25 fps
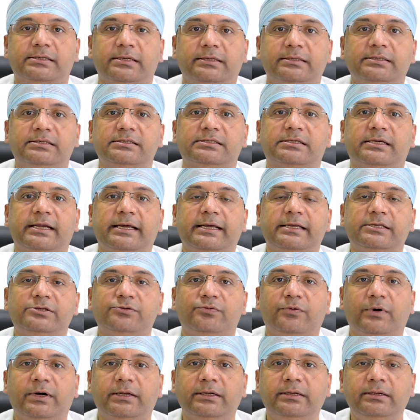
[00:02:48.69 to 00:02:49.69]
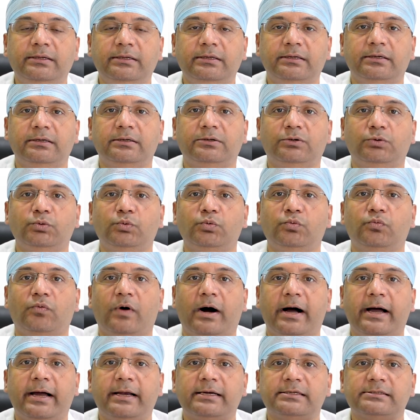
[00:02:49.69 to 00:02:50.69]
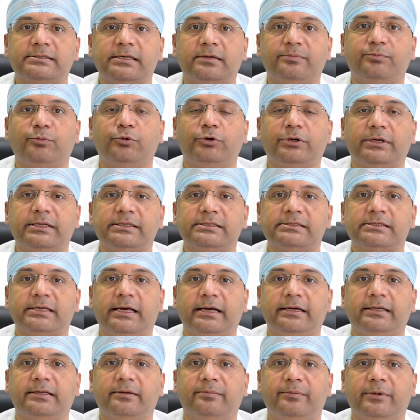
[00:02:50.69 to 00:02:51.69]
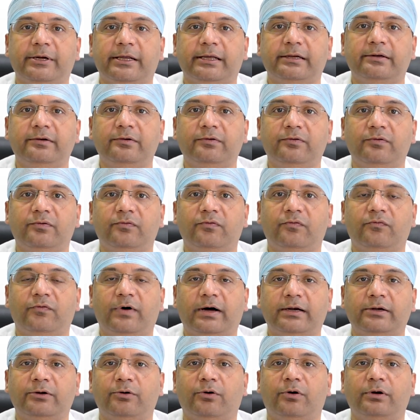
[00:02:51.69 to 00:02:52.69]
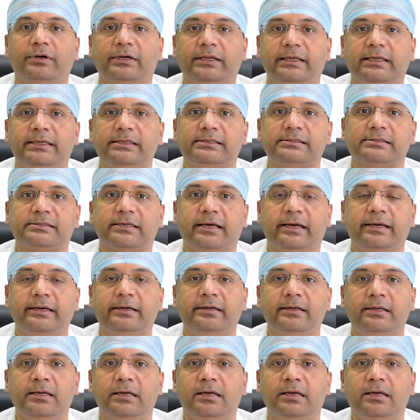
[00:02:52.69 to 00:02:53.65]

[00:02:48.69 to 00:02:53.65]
In stage one, two wires are put inside the brain, one on each side.